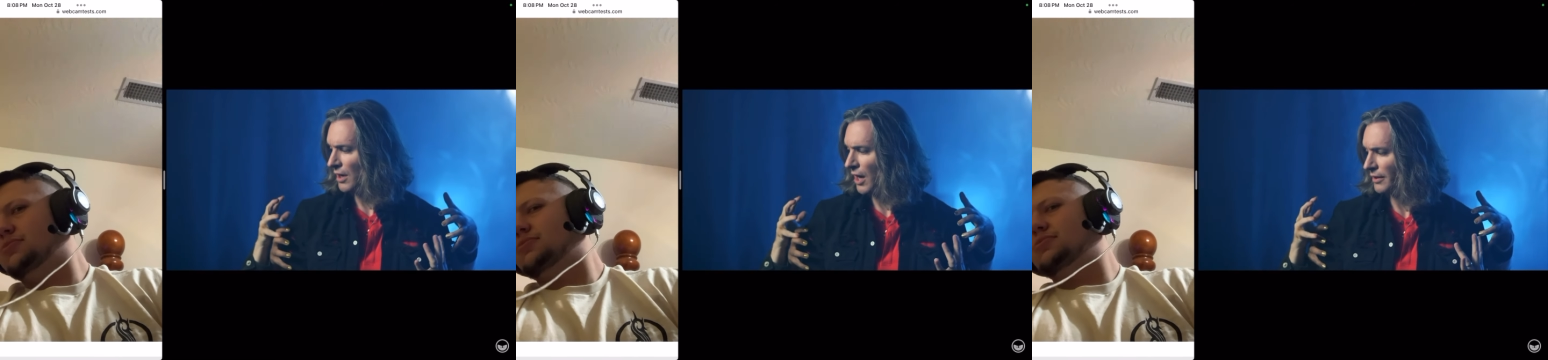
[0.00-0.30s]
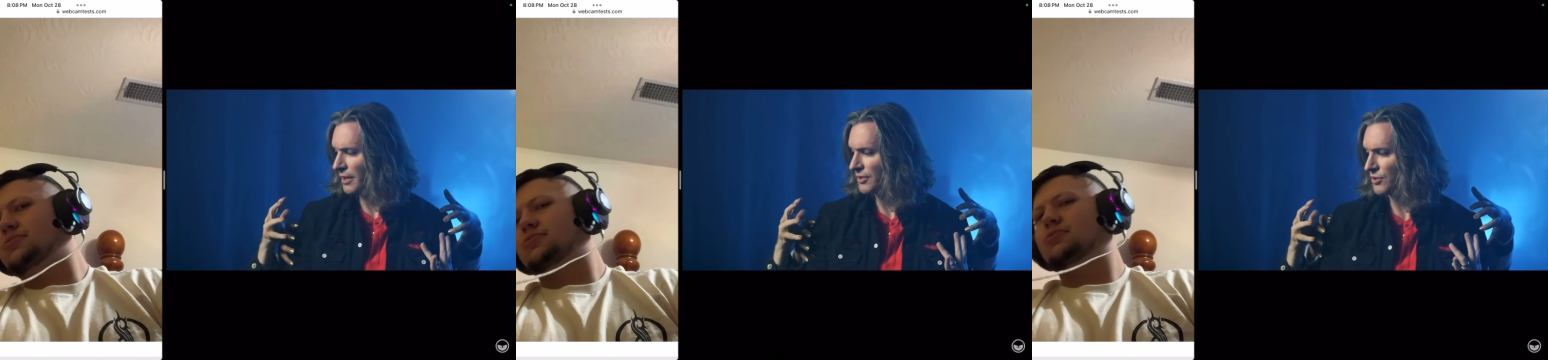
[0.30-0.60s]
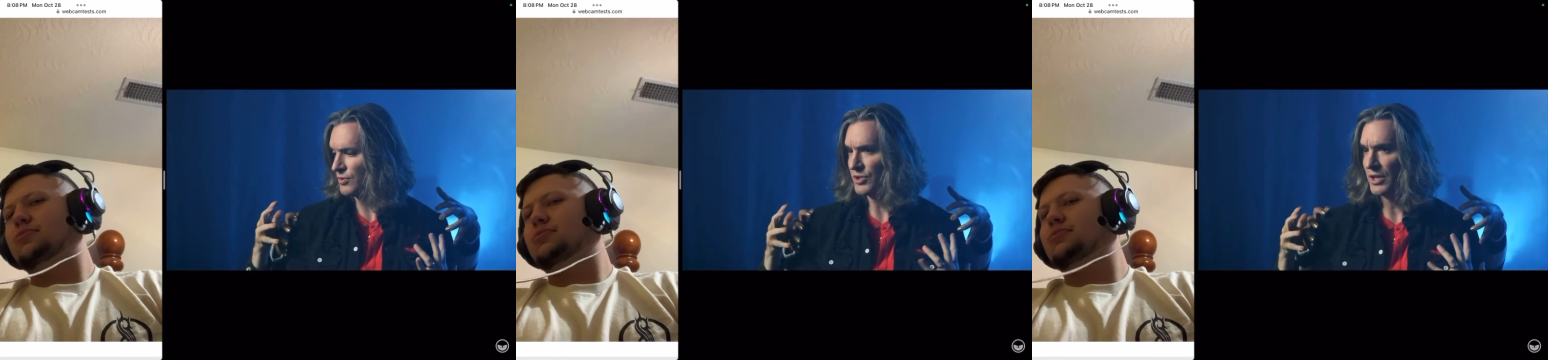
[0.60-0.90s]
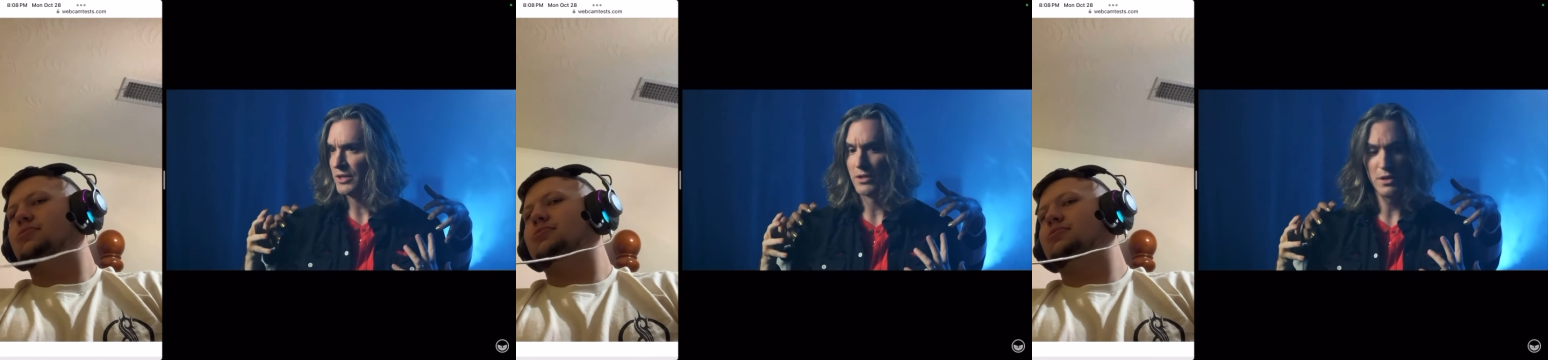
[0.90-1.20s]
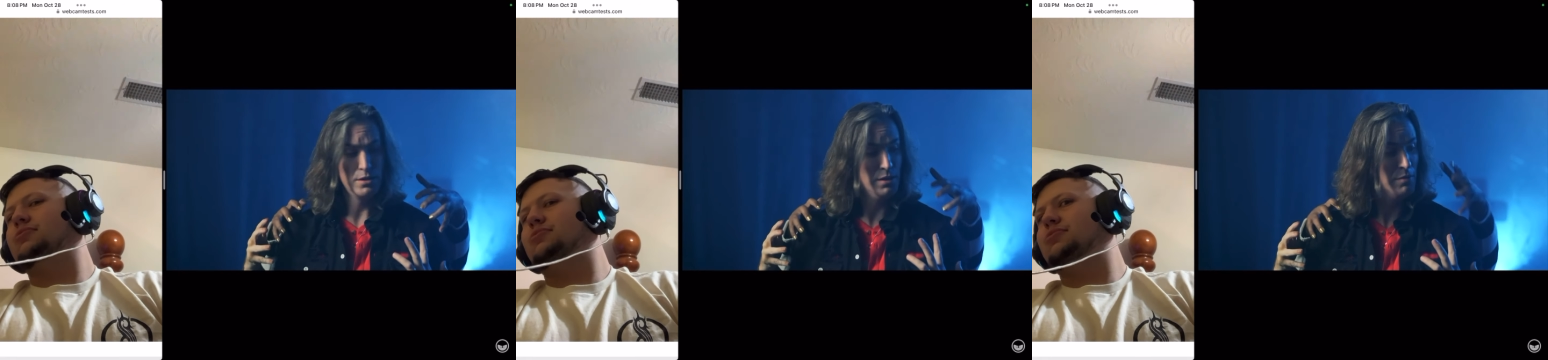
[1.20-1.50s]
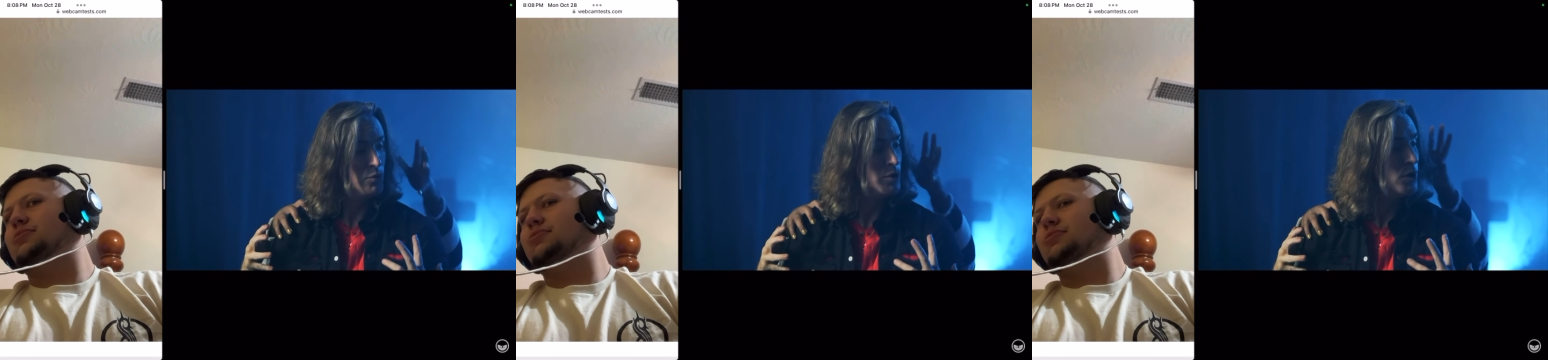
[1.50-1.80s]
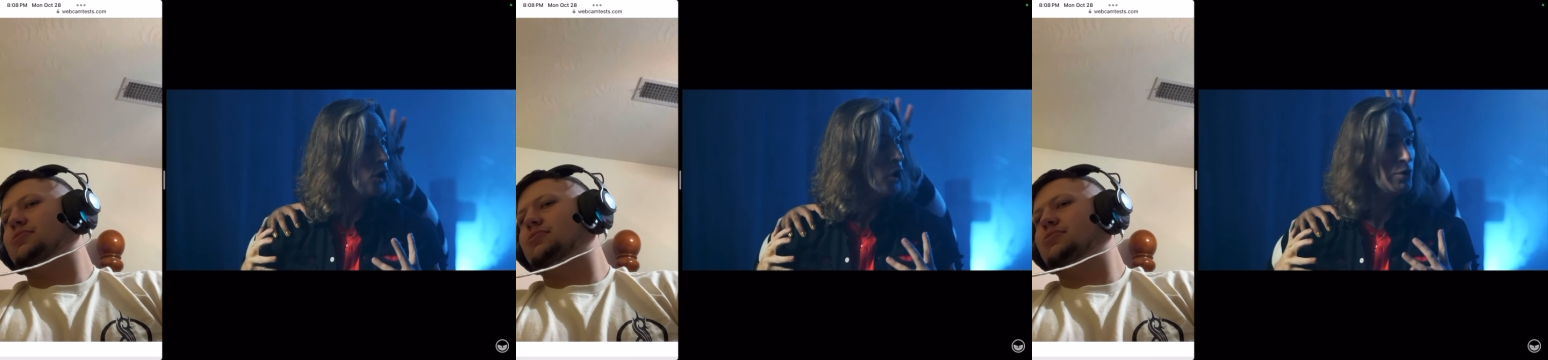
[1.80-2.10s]
Speaker 1: unless you change that number
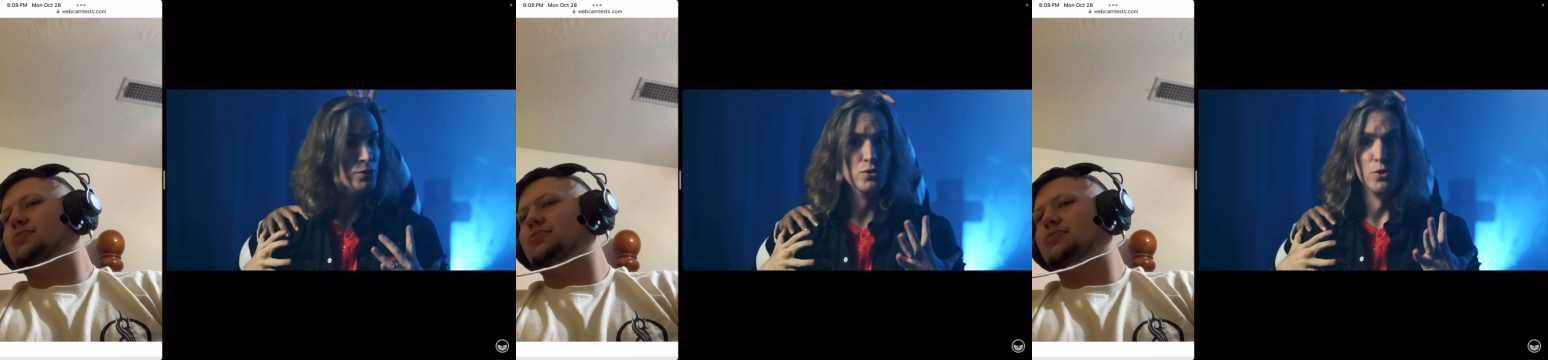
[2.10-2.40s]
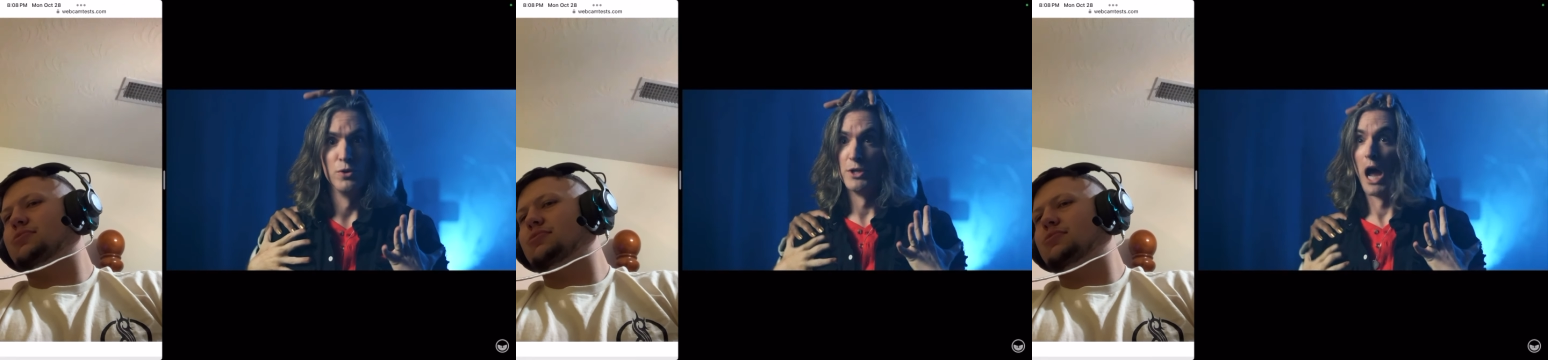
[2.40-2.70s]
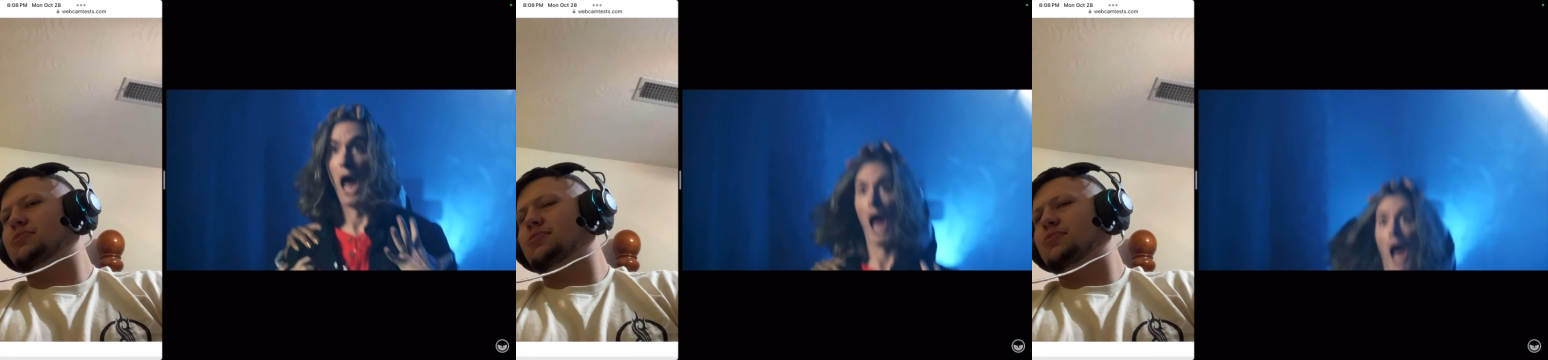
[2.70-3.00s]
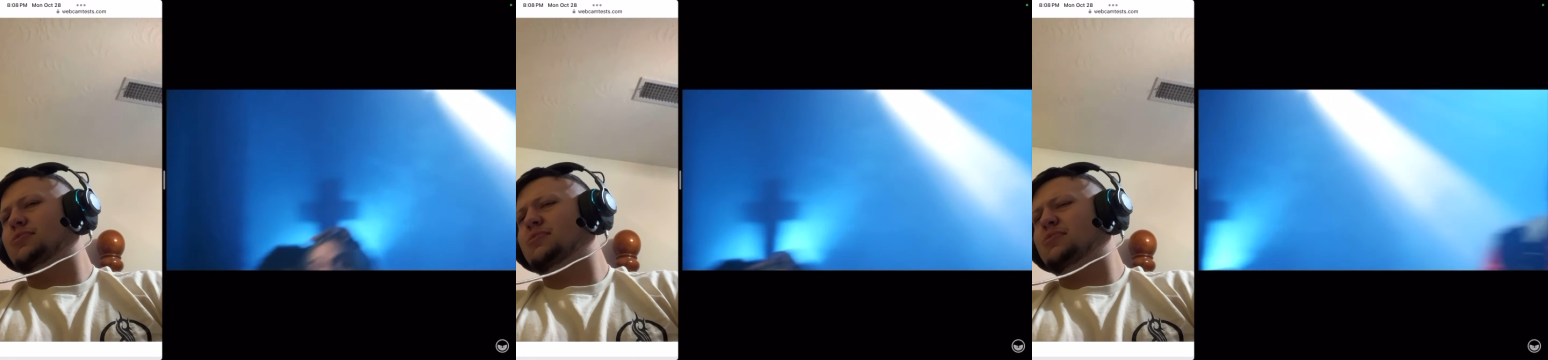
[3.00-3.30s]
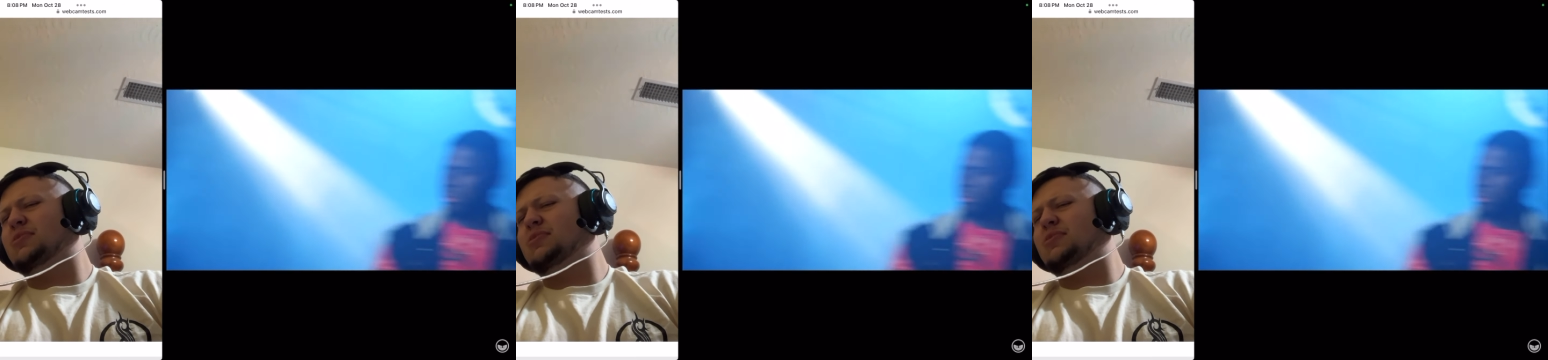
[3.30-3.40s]
on your dial.